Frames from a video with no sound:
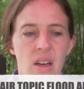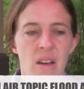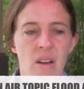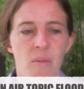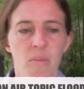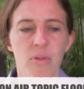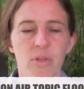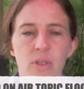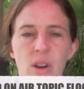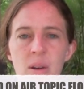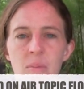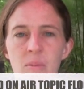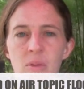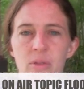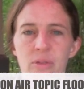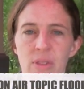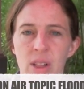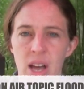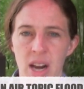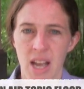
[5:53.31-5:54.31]
Um, from
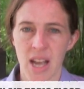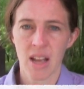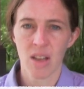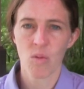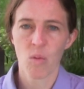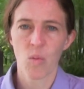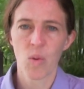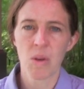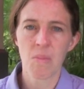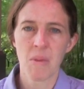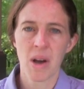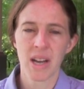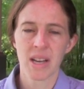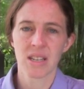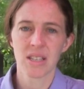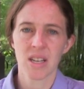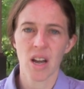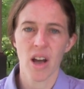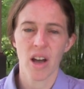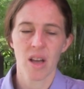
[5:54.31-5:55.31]
flooding, we
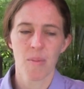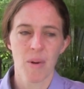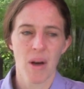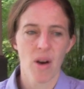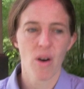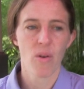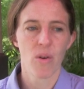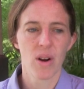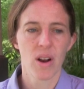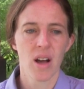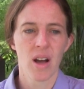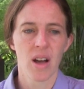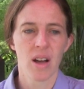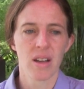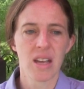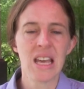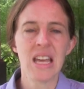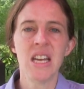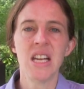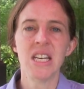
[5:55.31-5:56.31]
might talk about
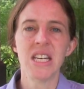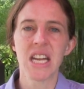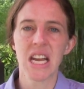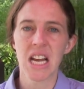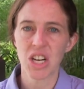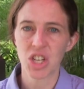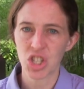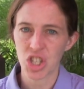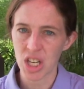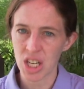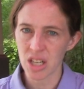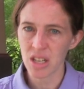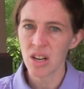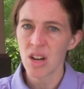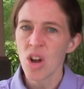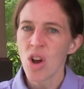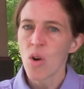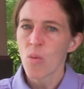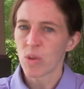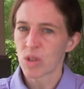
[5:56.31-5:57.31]
uh, inundation,
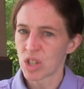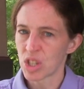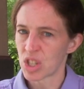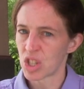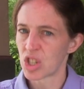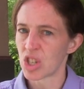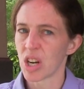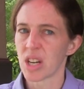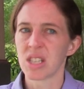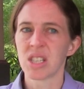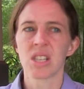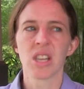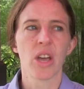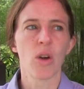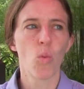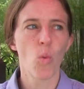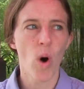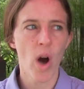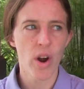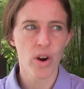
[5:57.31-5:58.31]
which is just
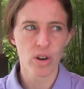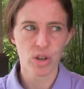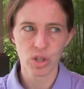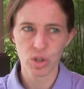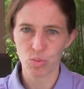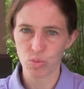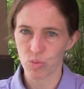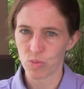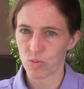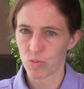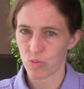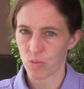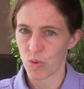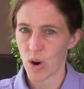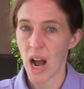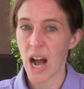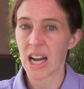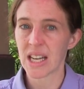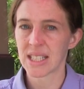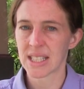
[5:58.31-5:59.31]
like waters
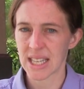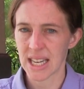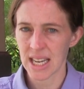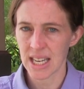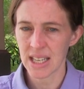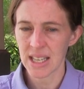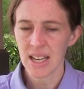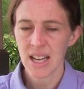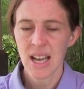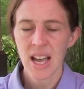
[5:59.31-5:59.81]
rising,